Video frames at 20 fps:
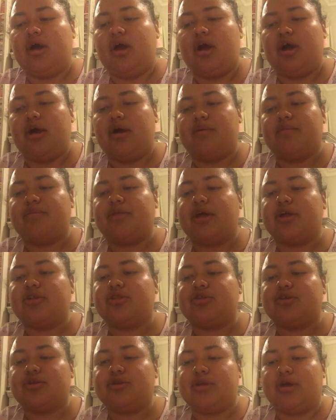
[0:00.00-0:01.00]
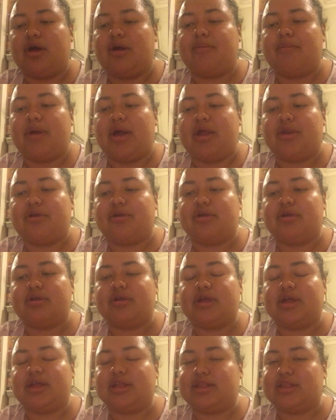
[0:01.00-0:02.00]
Um, that should not
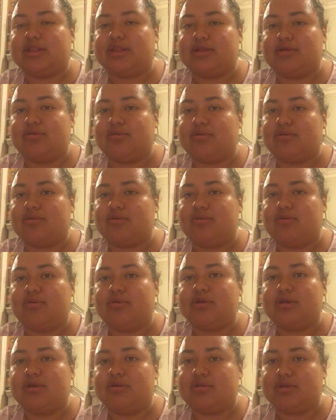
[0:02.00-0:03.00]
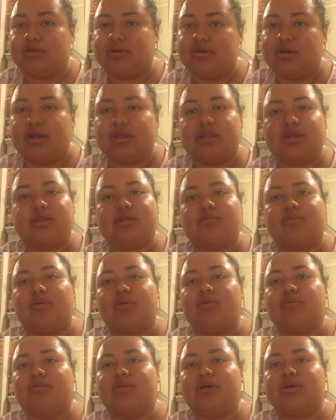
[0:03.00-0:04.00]
matter. It's still school. You still got the
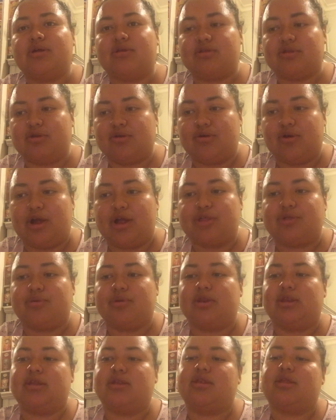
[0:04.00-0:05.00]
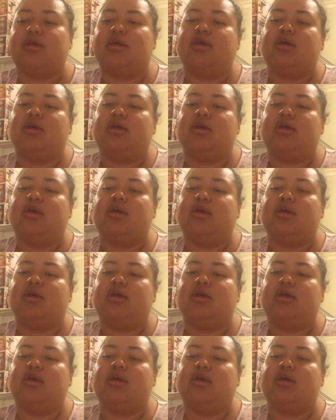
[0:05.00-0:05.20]
diploma. You still graduated.